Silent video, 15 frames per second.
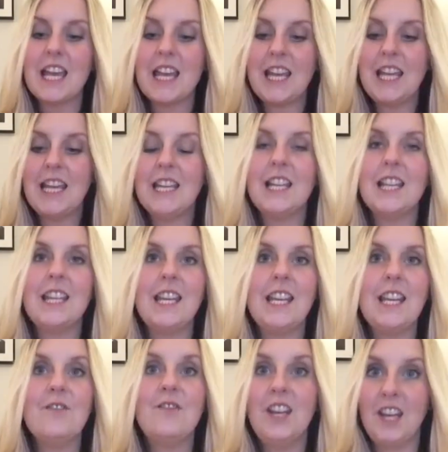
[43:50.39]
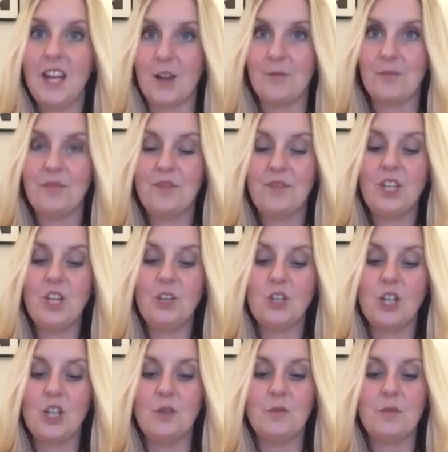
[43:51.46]
in the video for
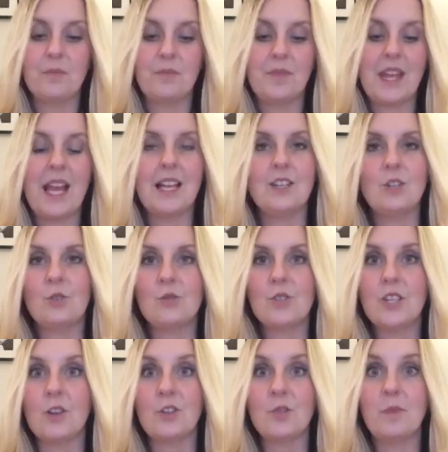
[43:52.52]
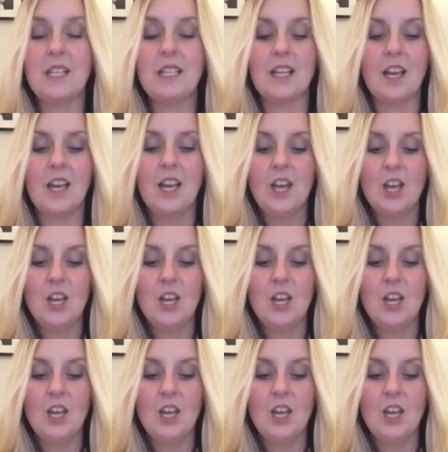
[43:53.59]
YouTube and all social media,